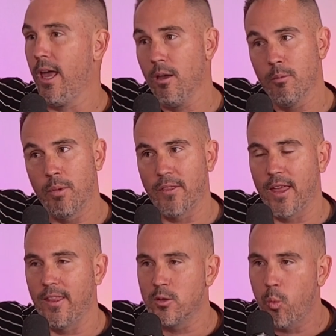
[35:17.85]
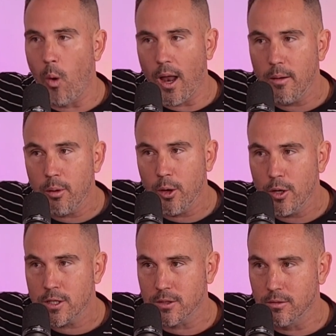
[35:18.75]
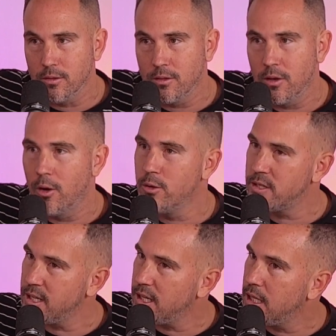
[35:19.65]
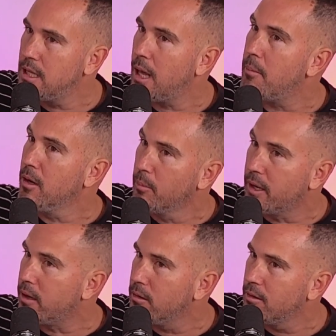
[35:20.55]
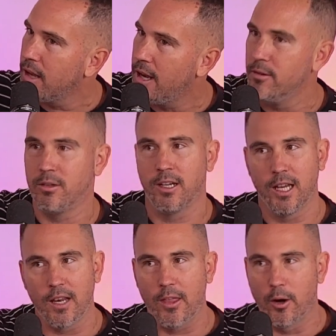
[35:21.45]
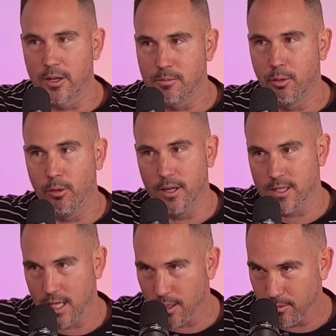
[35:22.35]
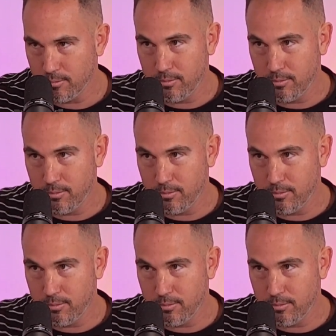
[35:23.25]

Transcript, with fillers: yeah, but yeah. then there's one person who's yeah. sitting in that middle bit, and clearly they're not as important as the other.